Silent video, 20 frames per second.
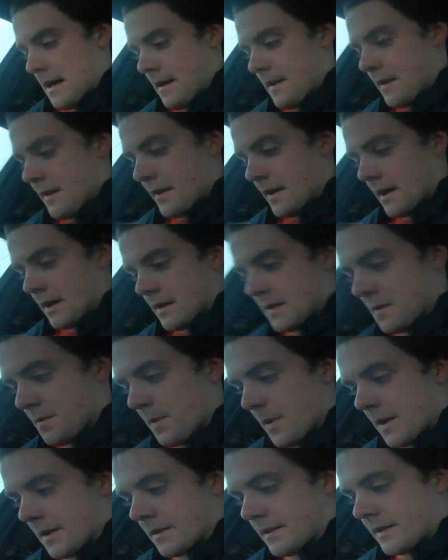38
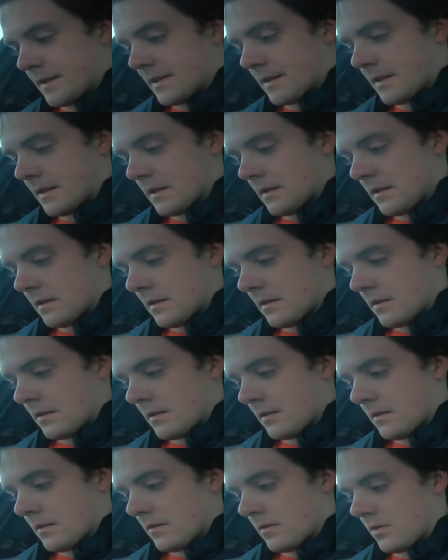sprints,
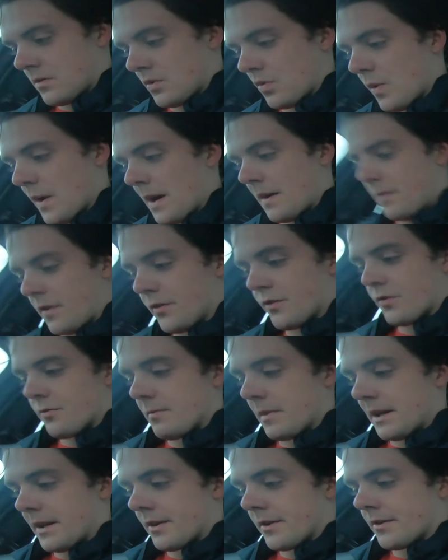1200
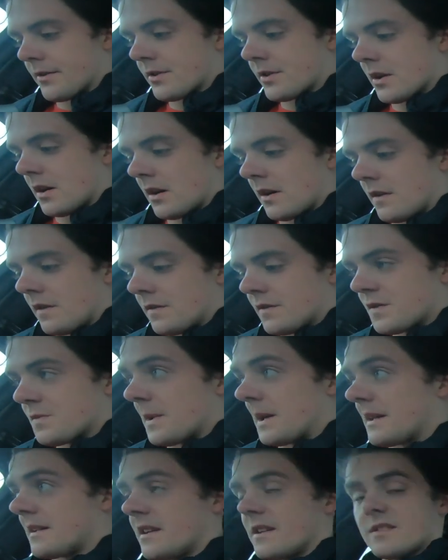meters of
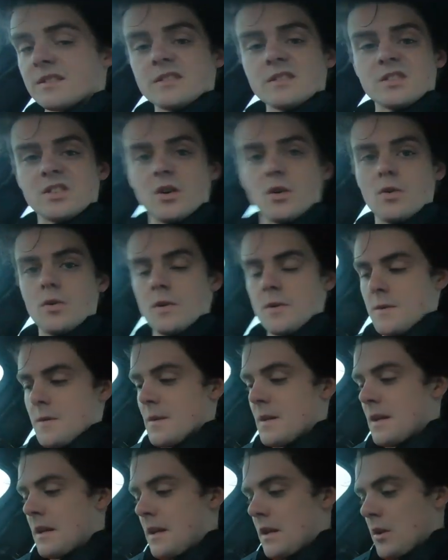sprint distance, so
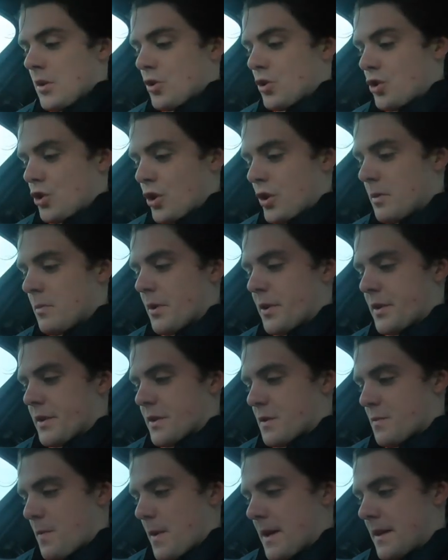good amount
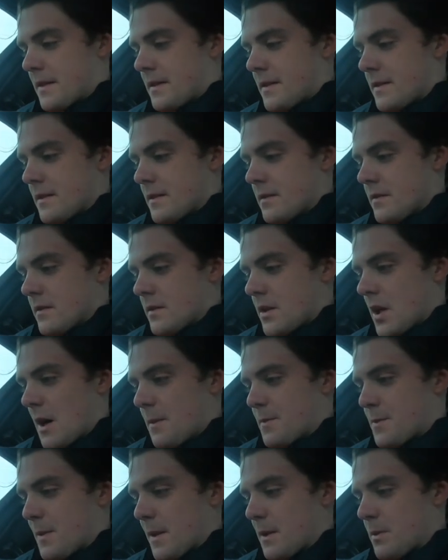of sprints.
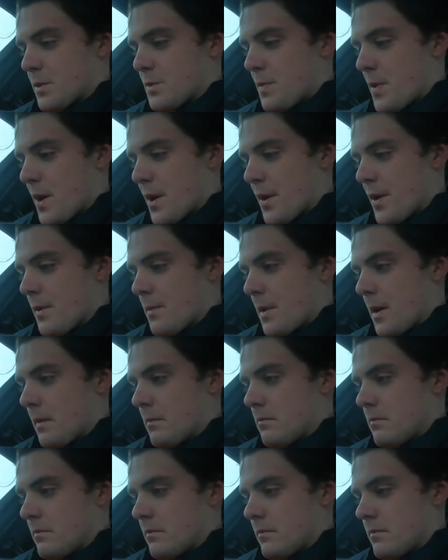Top speed was poor, but
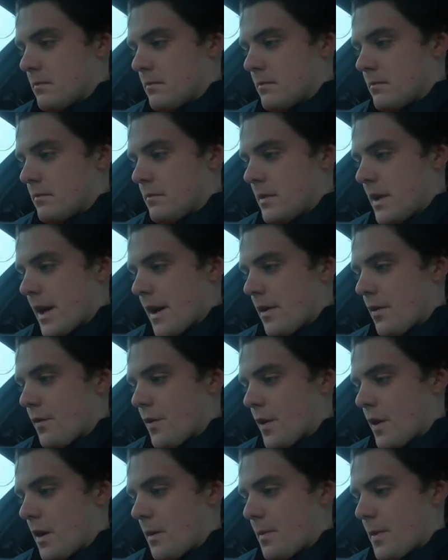yeah,
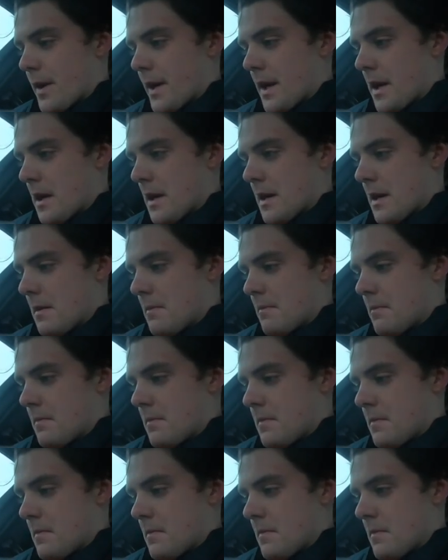overall pretty
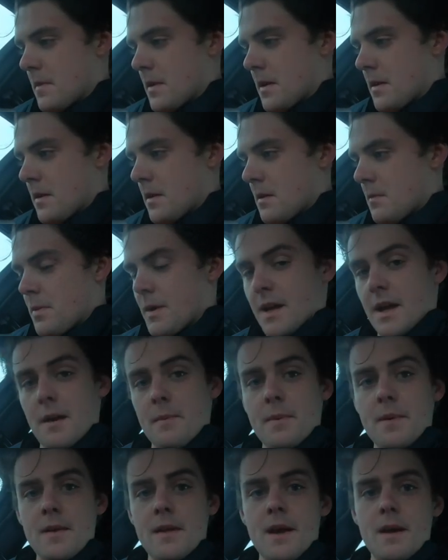
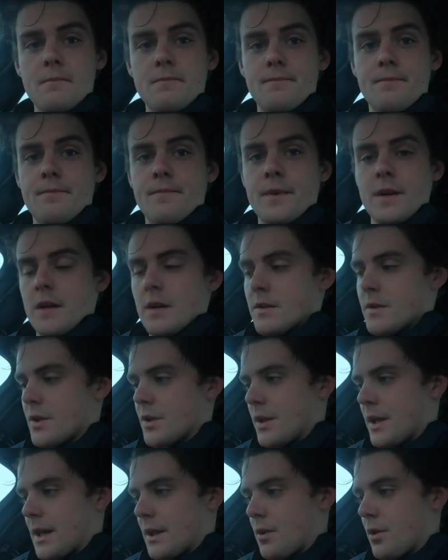happy with that. Just
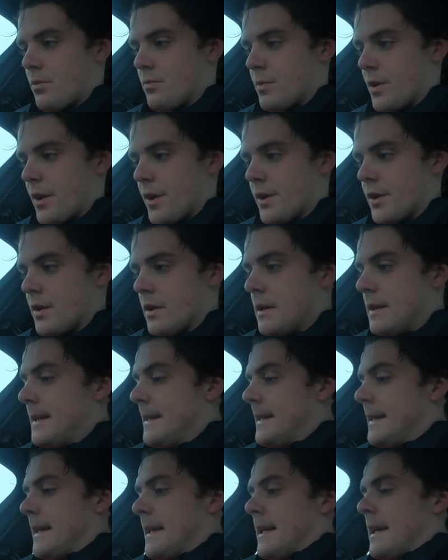got to get home now
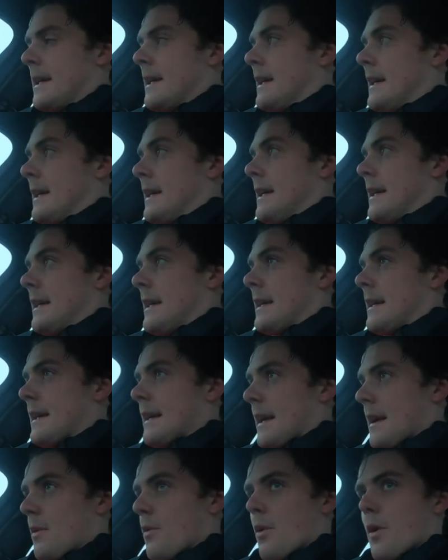
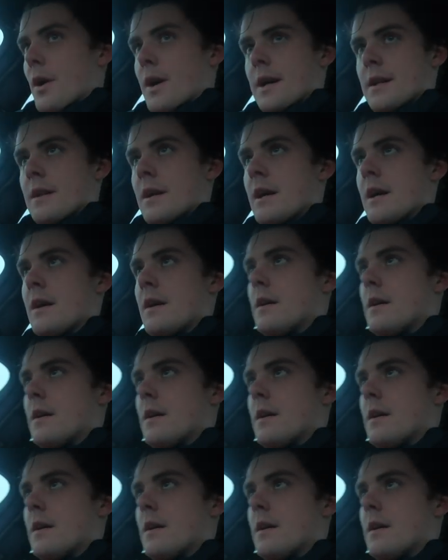and get working.